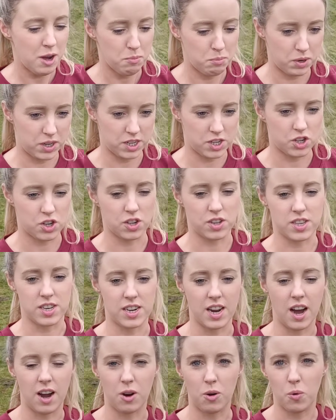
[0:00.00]
but it's just
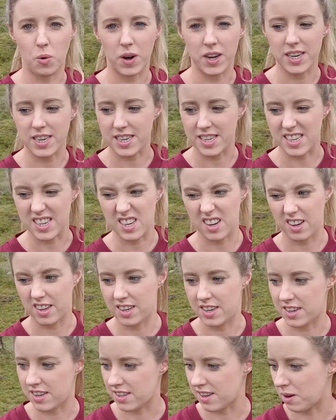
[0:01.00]
not quite as
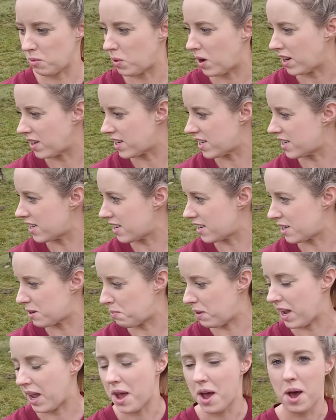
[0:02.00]
tight as I wanted it to
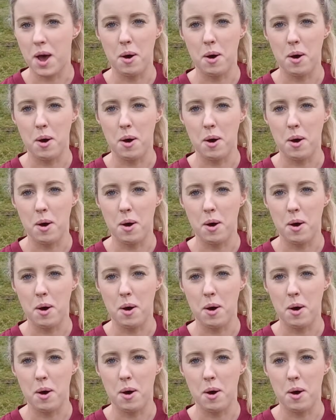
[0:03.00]
be.